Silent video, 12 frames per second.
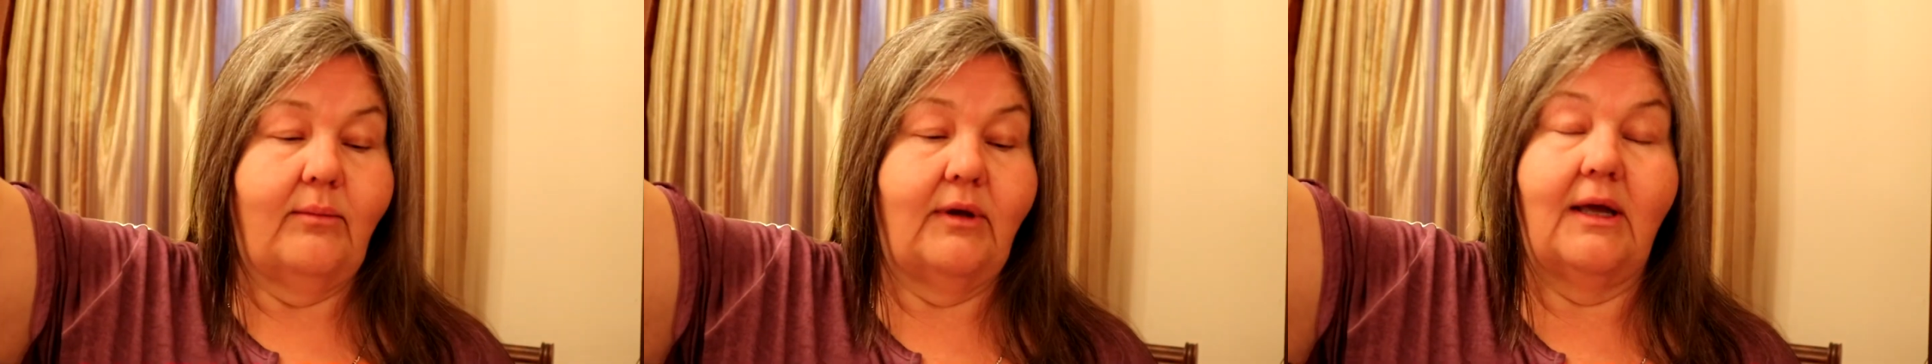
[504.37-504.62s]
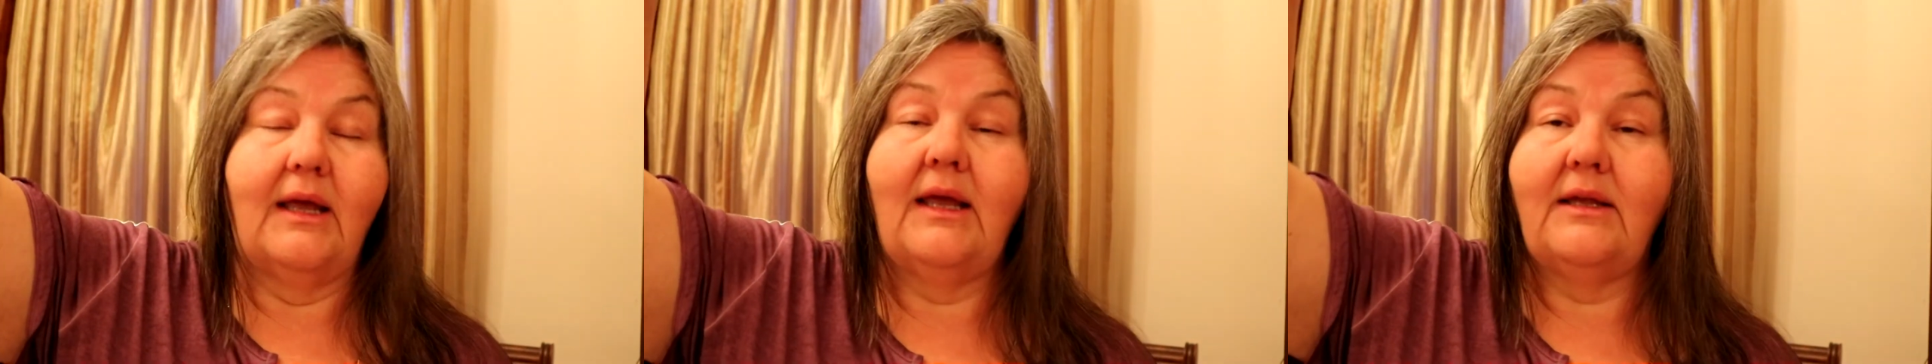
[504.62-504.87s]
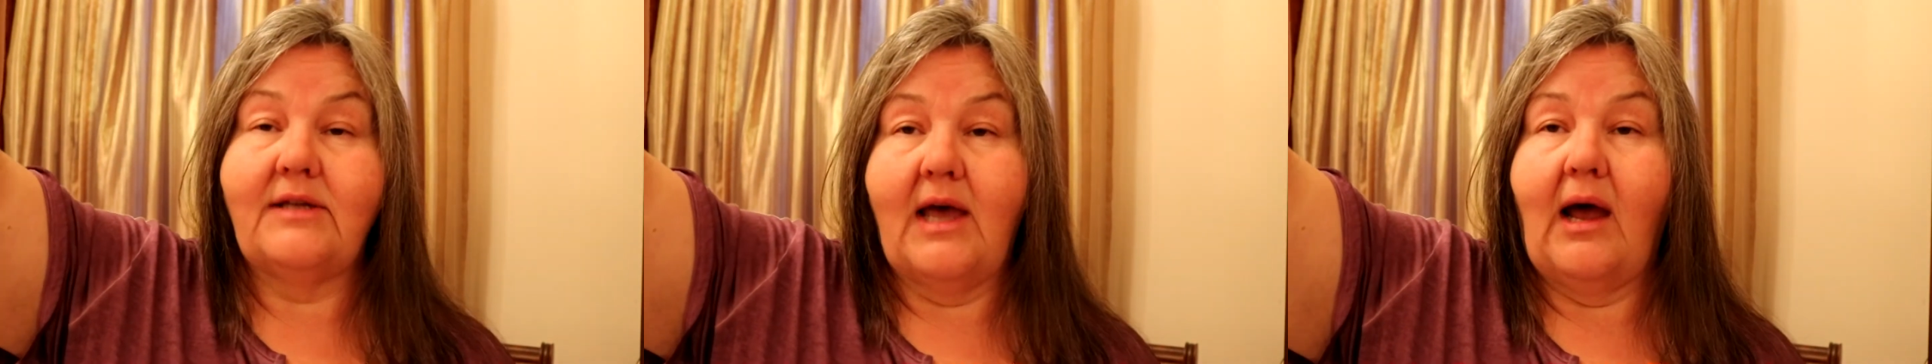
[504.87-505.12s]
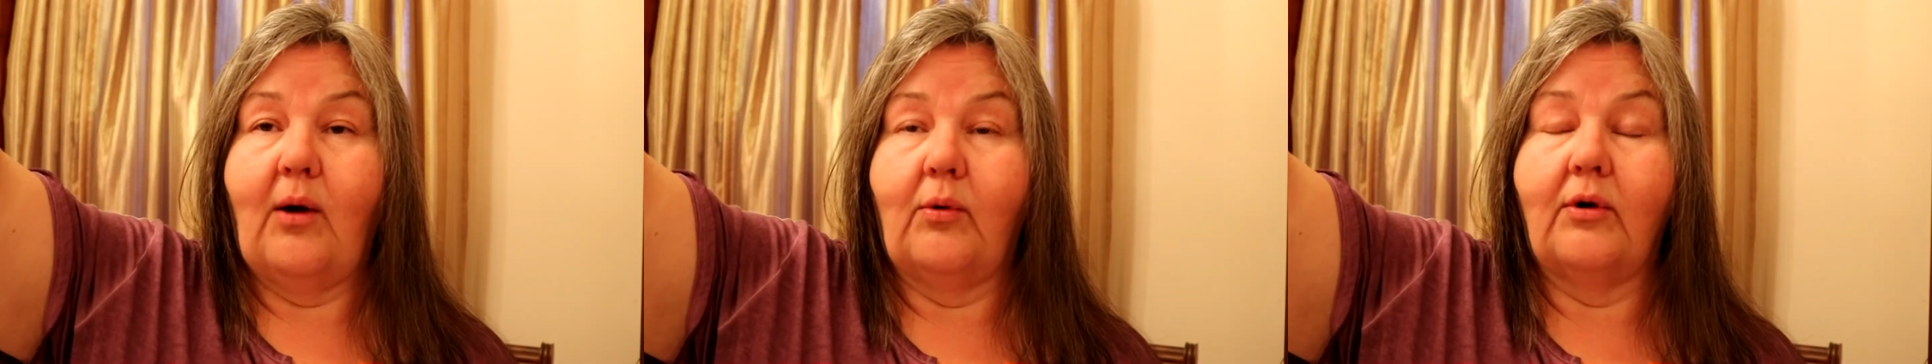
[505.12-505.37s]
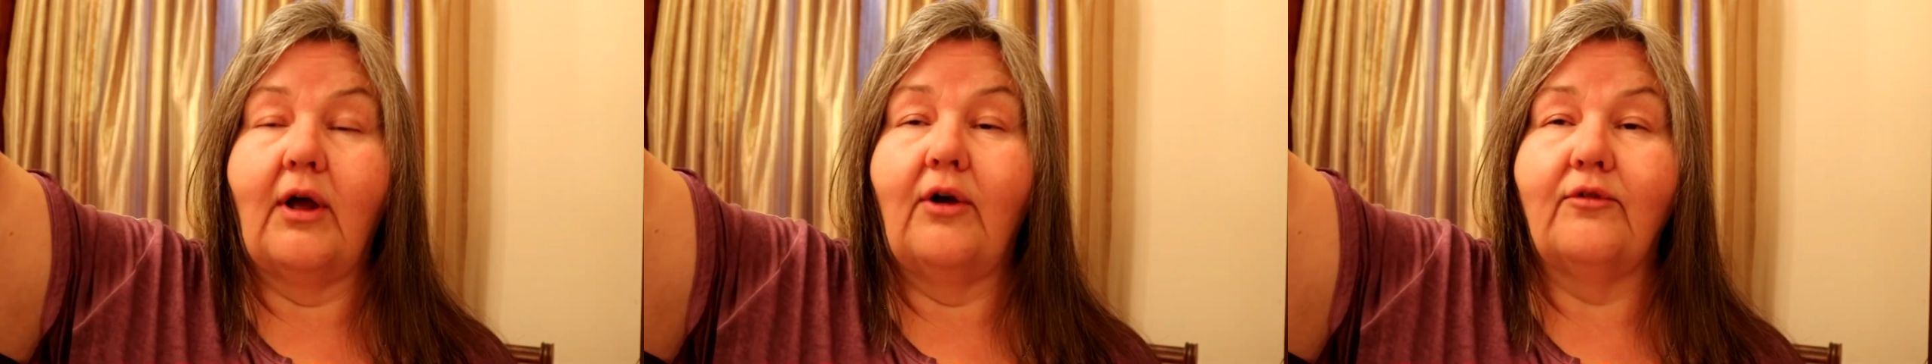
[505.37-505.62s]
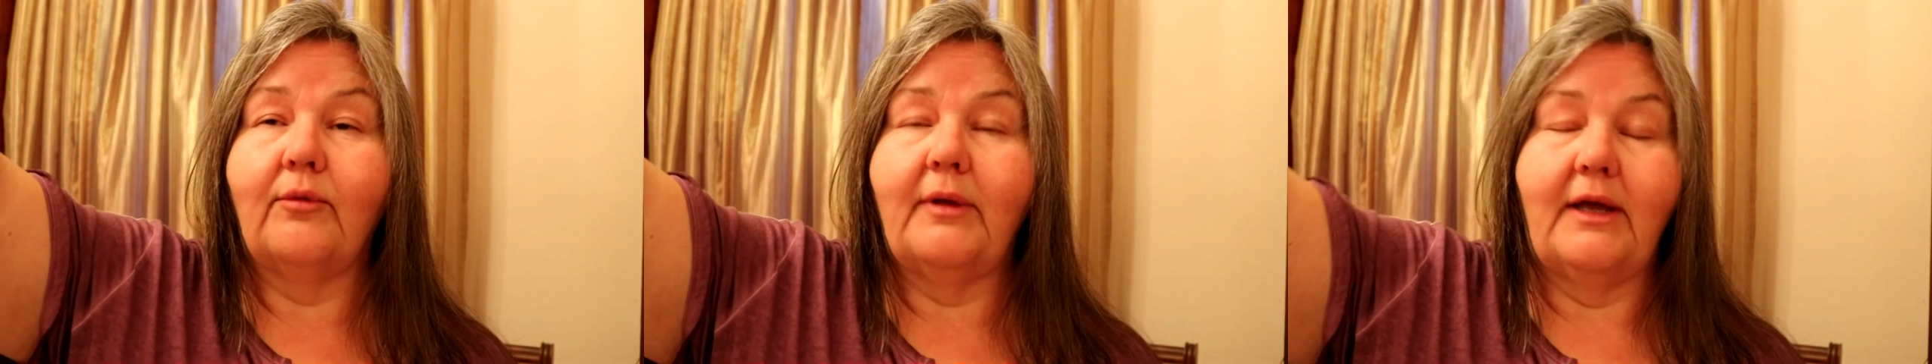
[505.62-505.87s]
but he towered
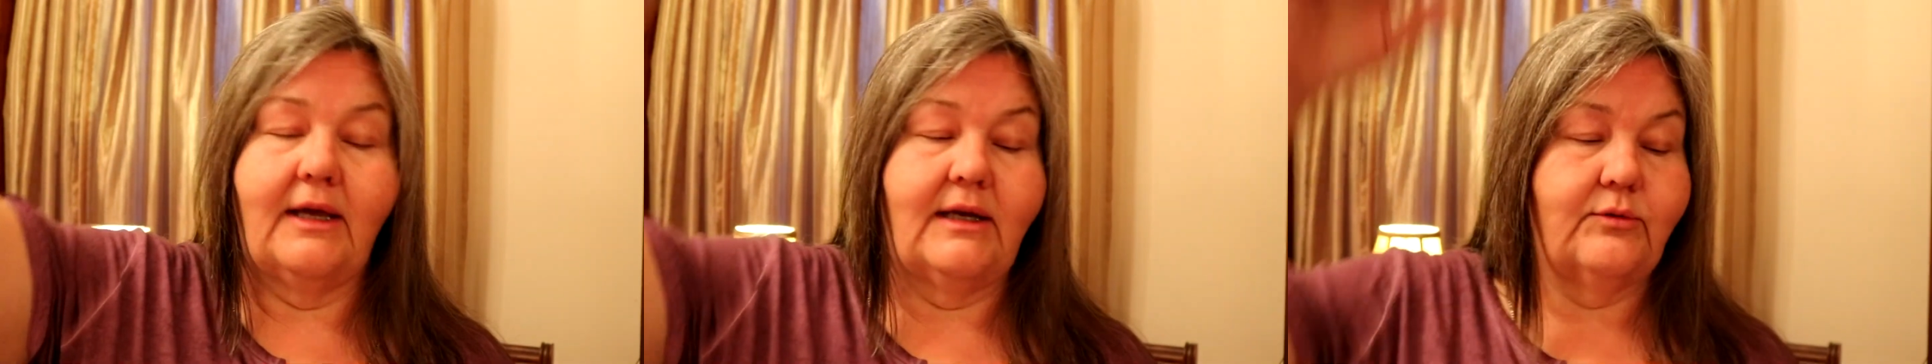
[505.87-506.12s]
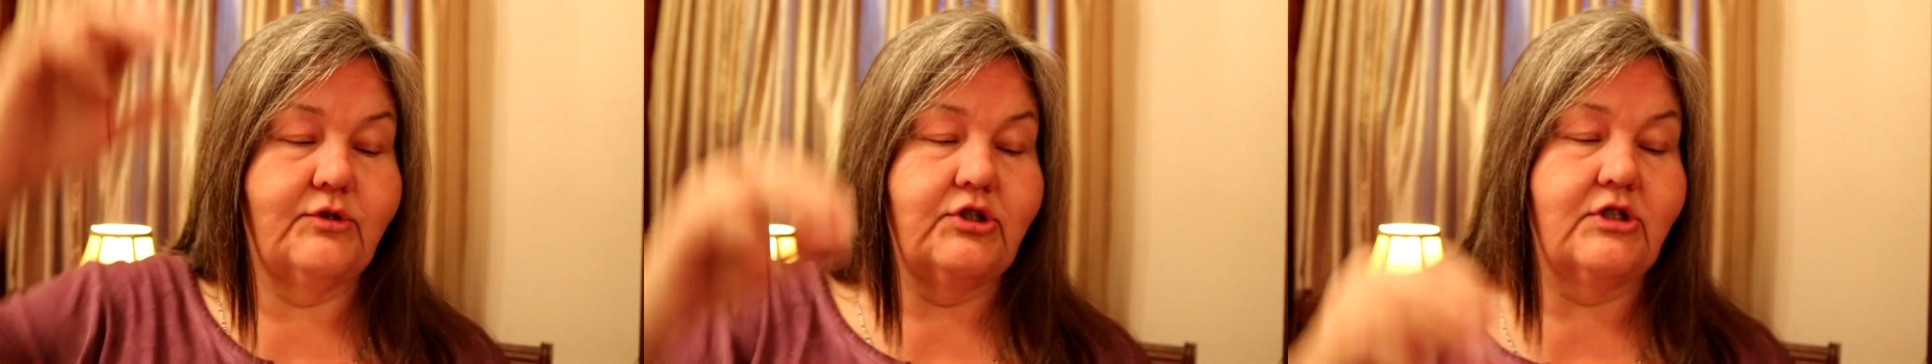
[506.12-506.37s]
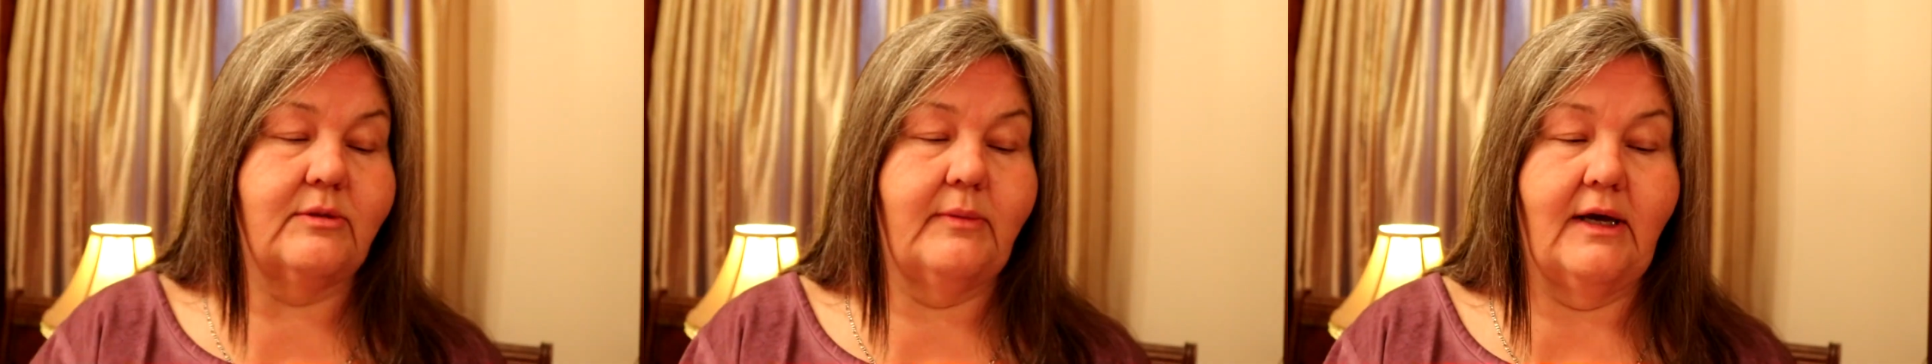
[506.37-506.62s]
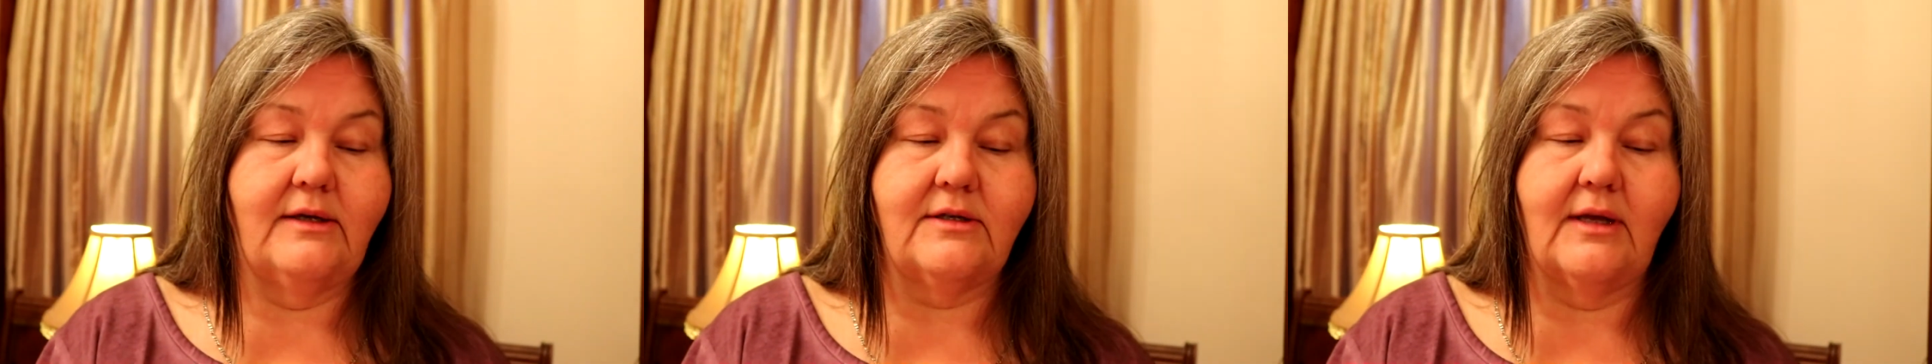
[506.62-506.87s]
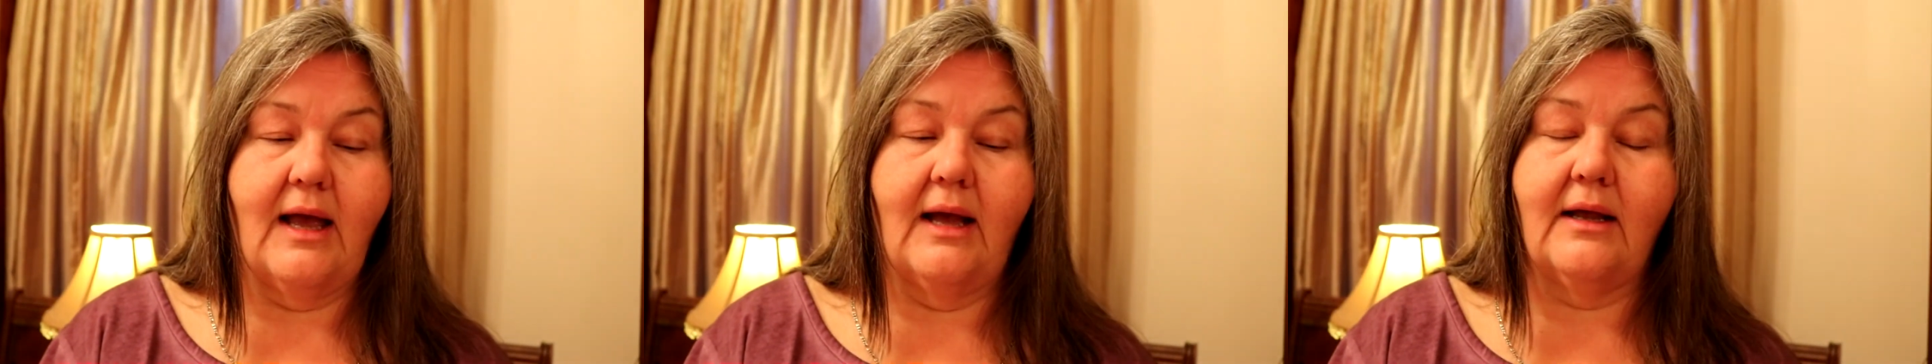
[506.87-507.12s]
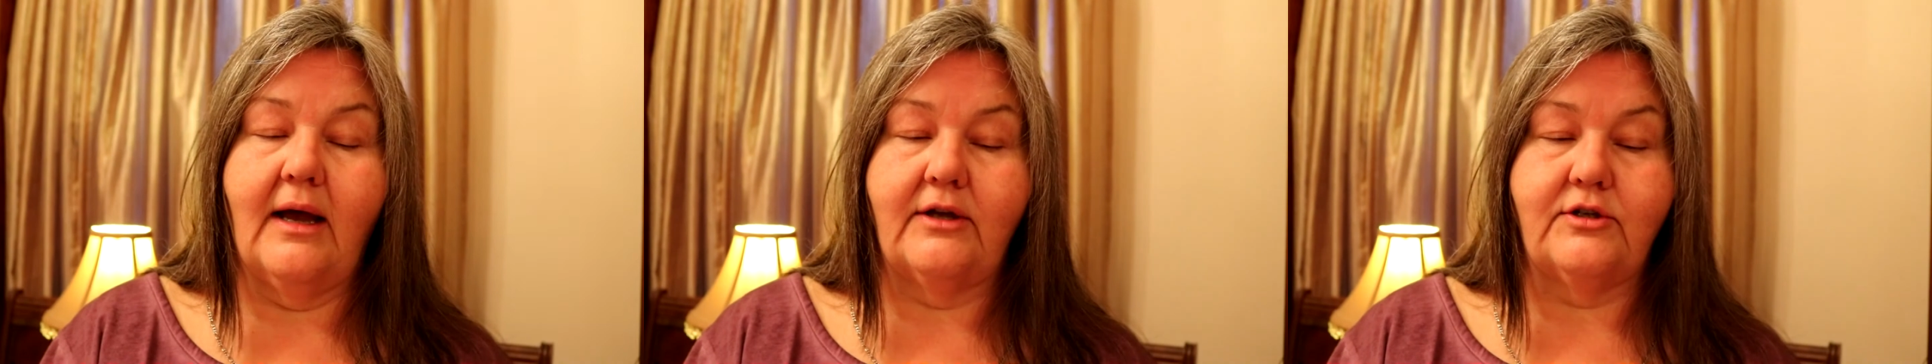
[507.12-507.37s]
over me, and it was just amazing.
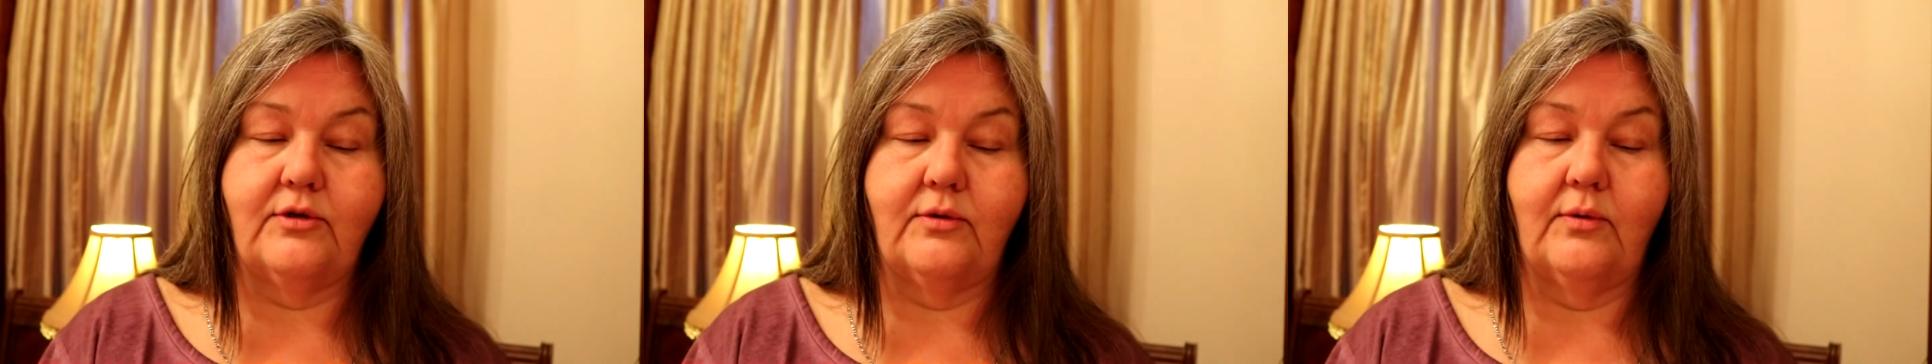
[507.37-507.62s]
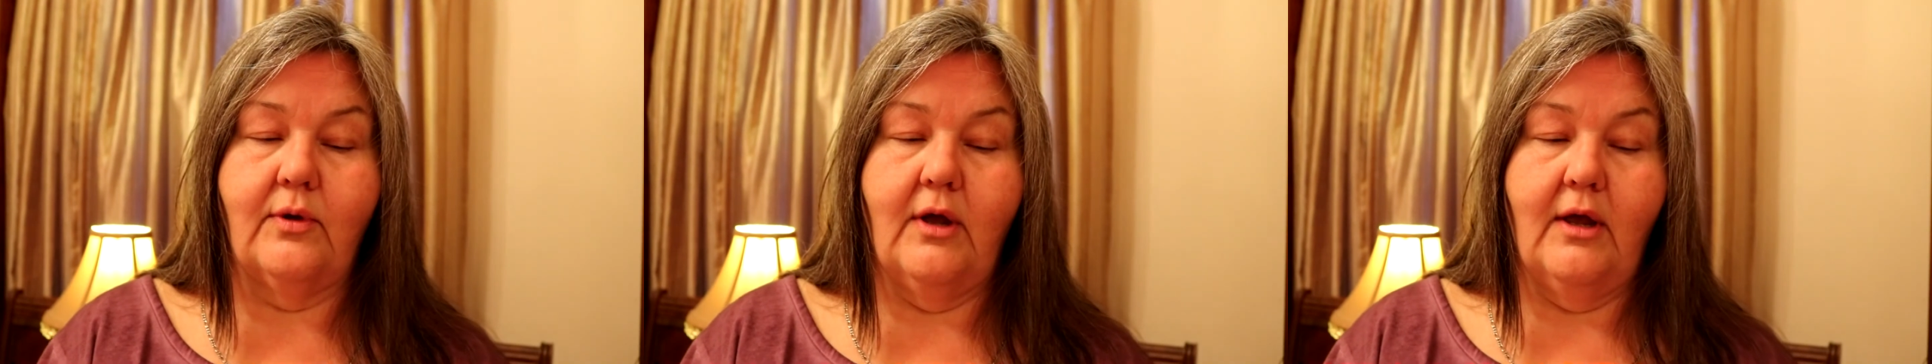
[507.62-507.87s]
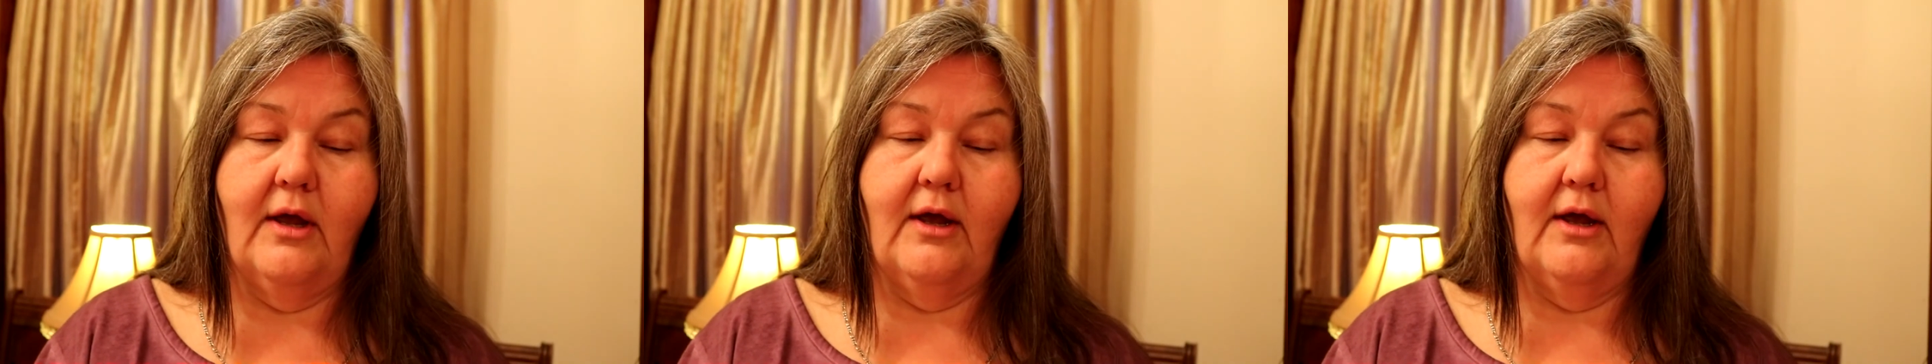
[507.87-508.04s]
I got to